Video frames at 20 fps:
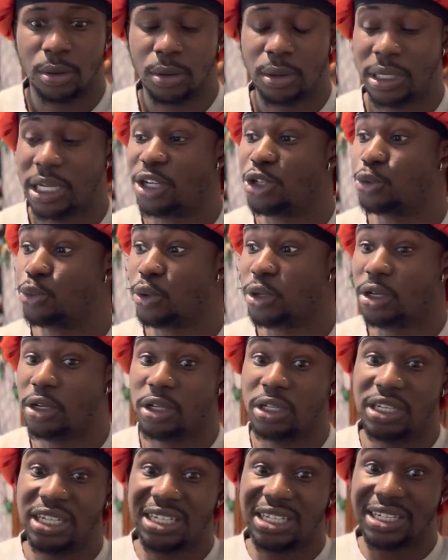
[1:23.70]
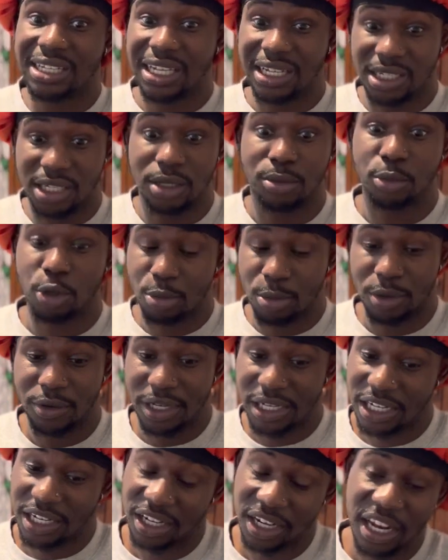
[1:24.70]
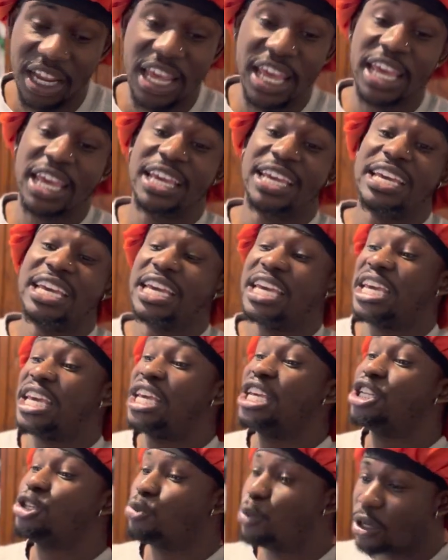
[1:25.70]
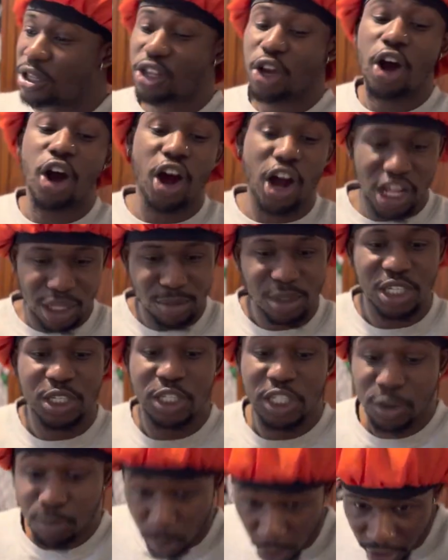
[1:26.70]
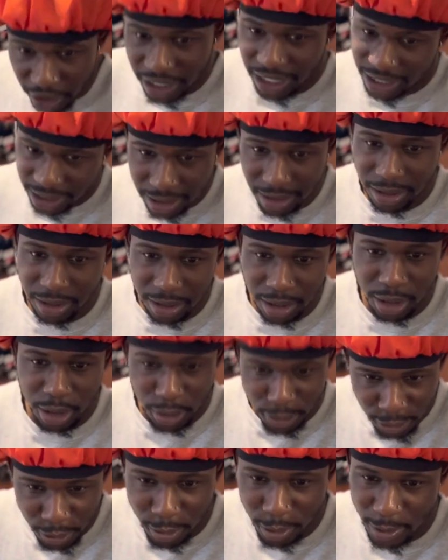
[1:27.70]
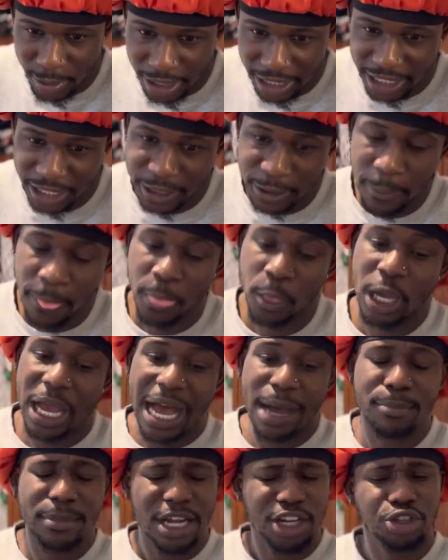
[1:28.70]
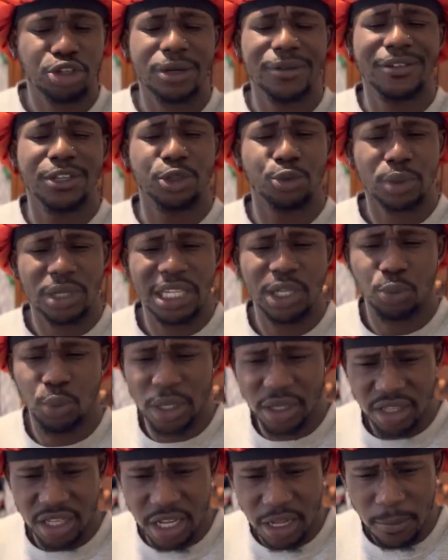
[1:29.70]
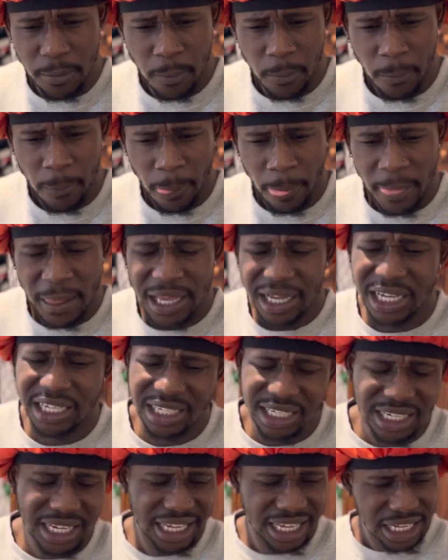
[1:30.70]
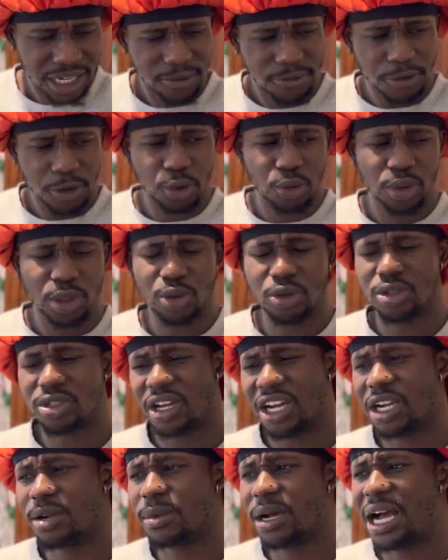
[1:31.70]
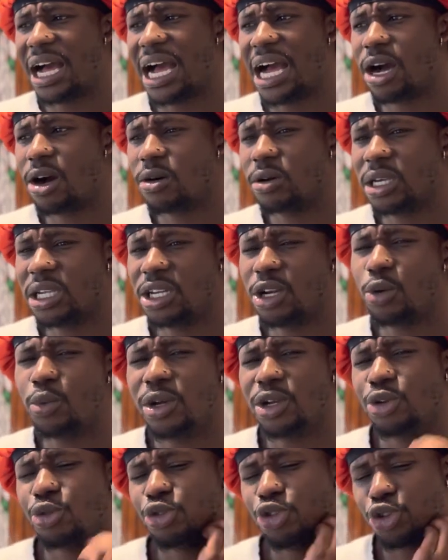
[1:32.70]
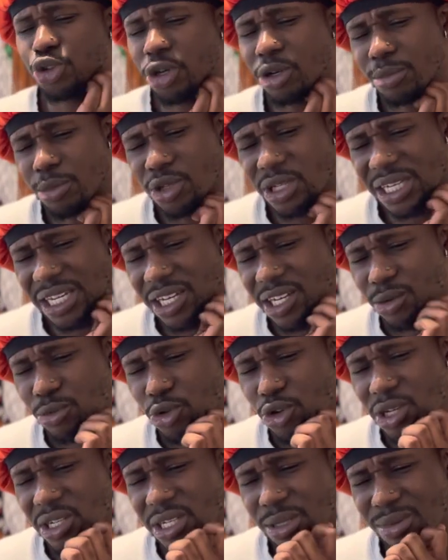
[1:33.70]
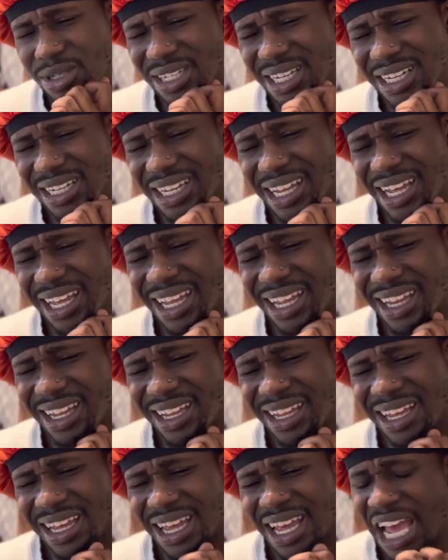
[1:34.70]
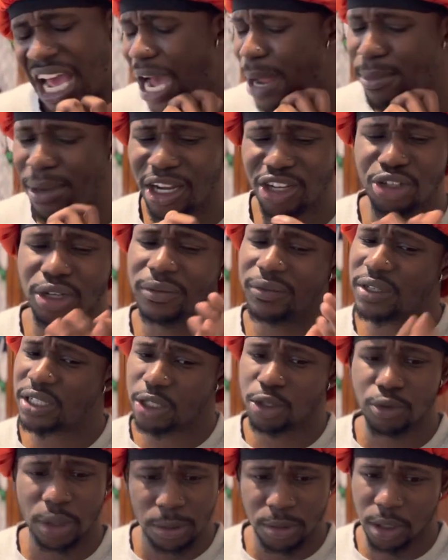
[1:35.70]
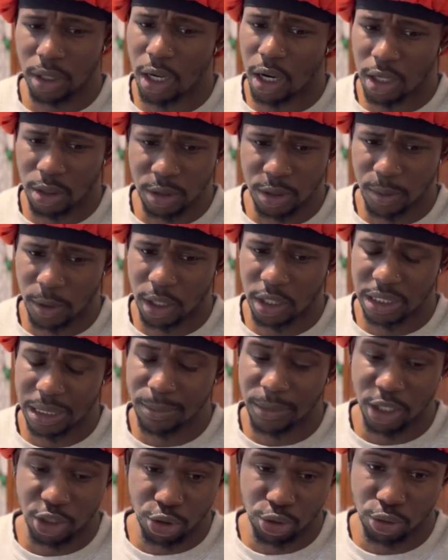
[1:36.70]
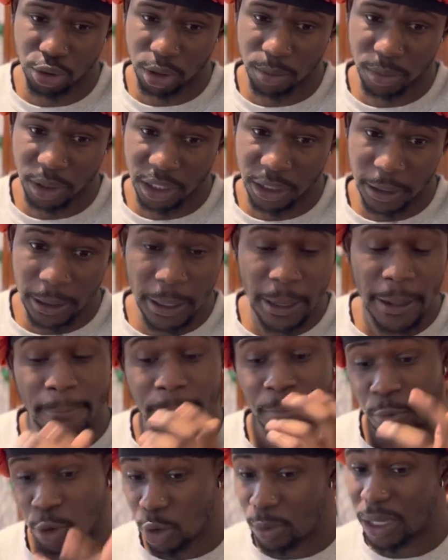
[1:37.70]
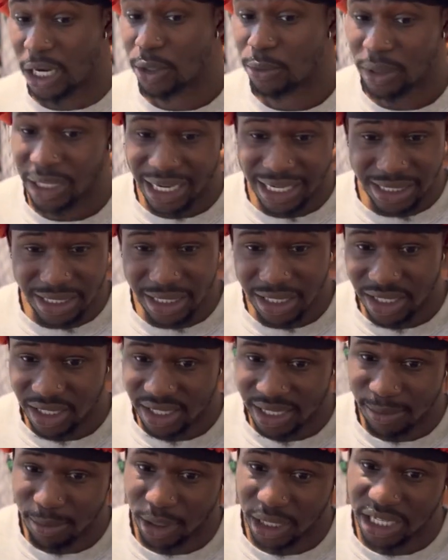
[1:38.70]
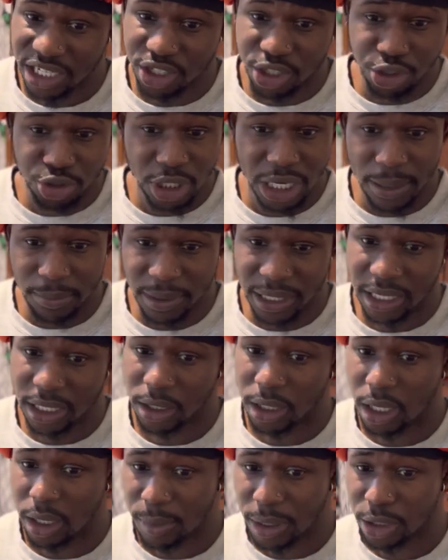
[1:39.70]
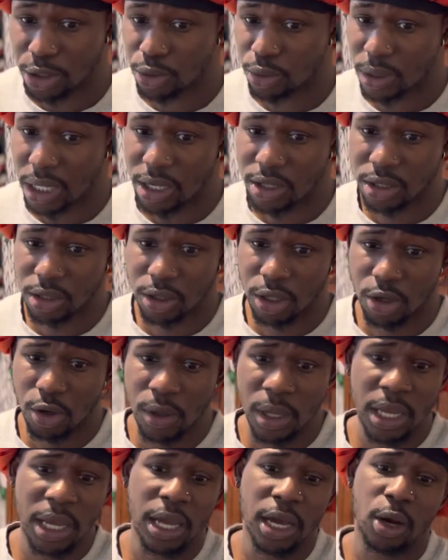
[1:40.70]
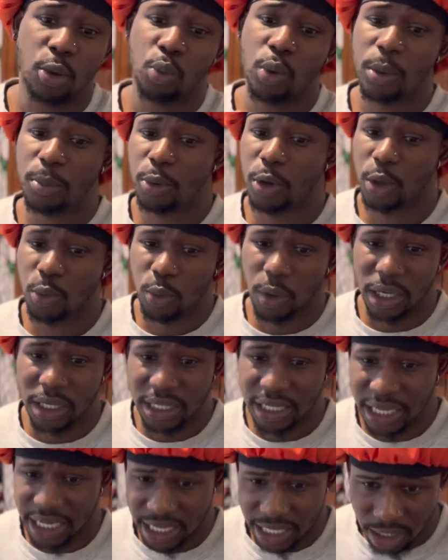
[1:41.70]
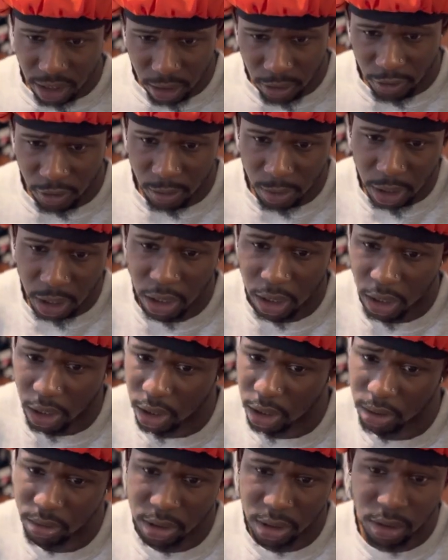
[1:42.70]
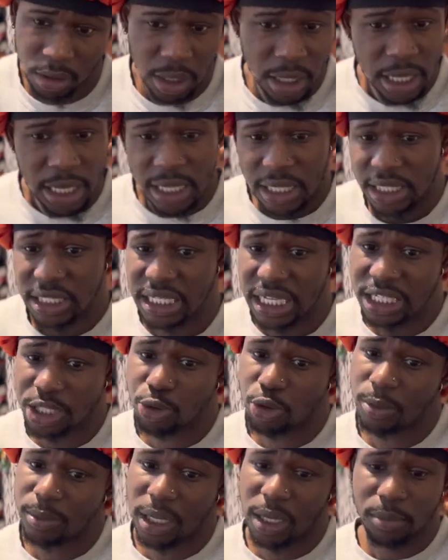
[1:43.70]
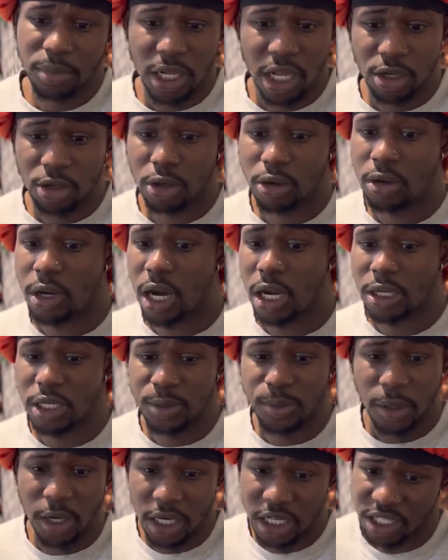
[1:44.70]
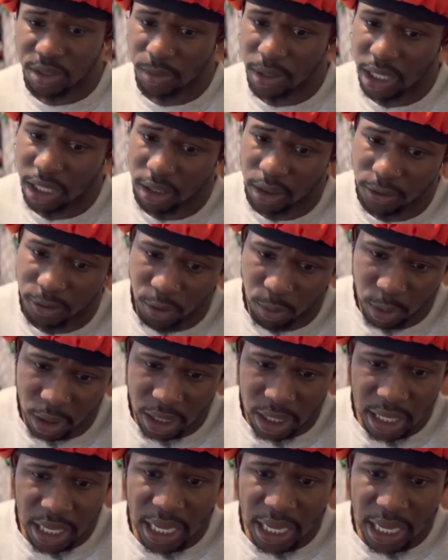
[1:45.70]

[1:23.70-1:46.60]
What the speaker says: That was a real dyslexic moment right there. He's with the Harlem Spartans. You feel me, my nigga? I'm not sure if he's really with them. Because in the interview, he was talking about how he don't want to do drill music anymore or some shit like that. I'm not sure if he still reps the Harlem Spartans. I'm not sure. But you better react to this shit, man. He just dropped like about 2 hours ago. 1.1k, you feel me? So let's get to it, man. Blanco, Harlem Spartans, man, you feel me?